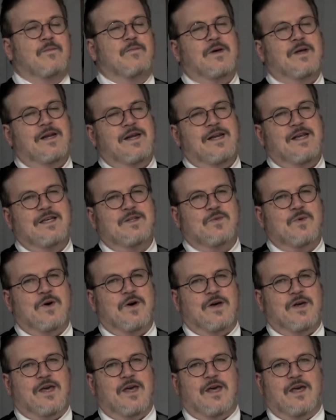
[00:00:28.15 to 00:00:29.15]
But it is
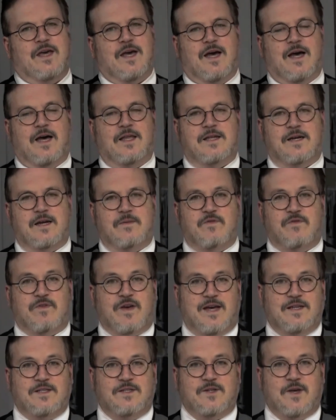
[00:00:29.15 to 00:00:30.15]
working. The number of
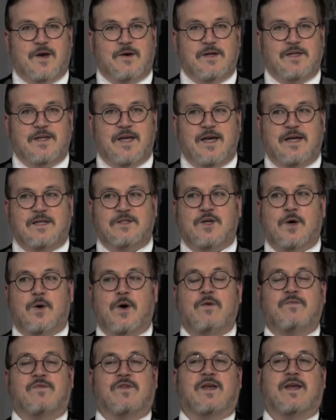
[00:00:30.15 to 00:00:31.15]
cases are going down, so
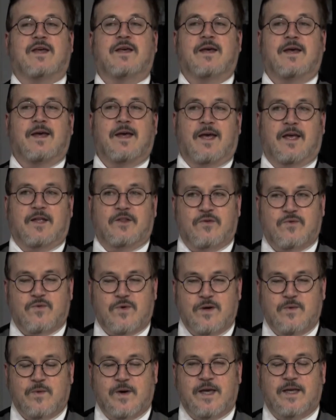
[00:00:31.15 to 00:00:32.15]
hopefully in
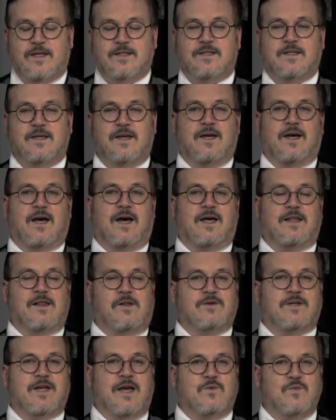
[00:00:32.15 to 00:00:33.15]
3 weeks
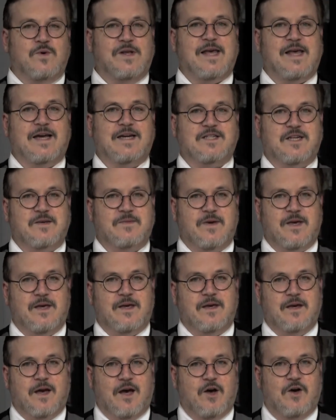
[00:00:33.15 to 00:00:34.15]
lockdown will actually
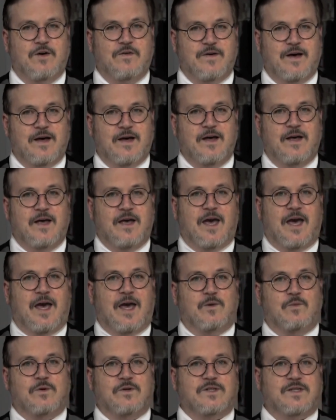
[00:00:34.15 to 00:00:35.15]
be over
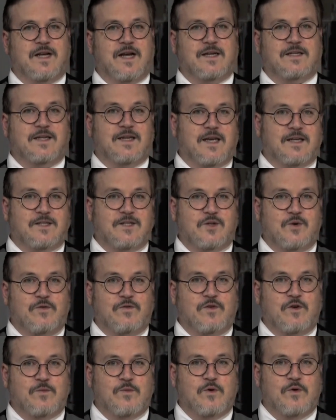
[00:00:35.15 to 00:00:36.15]
and we'll start to get to do a
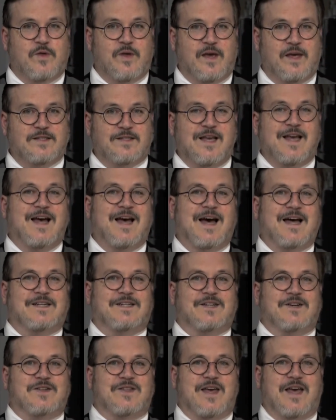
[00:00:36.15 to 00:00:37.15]
few more things.
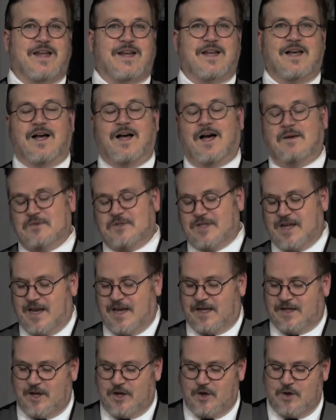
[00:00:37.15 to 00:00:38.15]
Until then, I'm
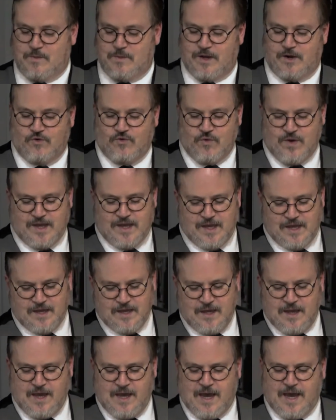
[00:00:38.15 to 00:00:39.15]
staying at home and
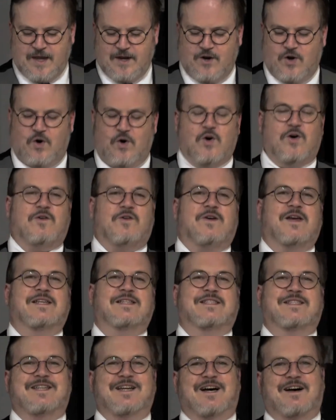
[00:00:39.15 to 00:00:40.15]
drinking and ordering
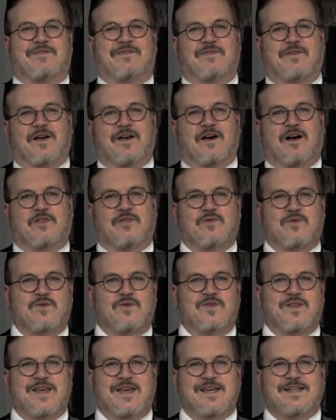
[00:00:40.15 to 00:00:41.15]
stuff
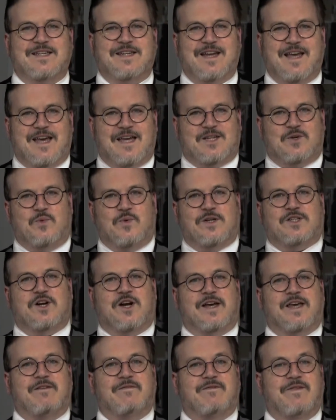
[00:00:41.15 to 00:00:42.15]
through the internet, which
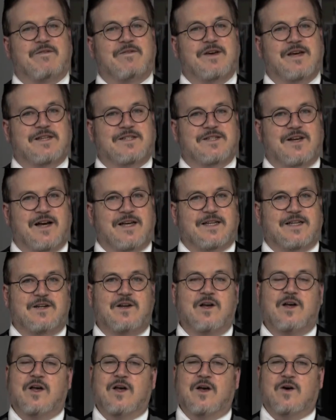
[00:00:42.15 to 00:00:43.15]
I get very
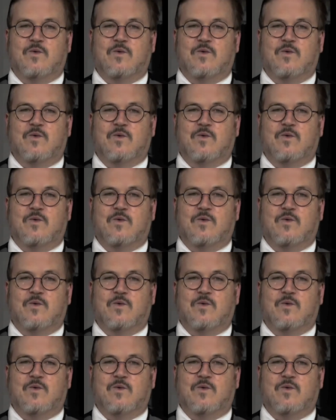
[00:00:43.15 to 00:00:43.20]
excited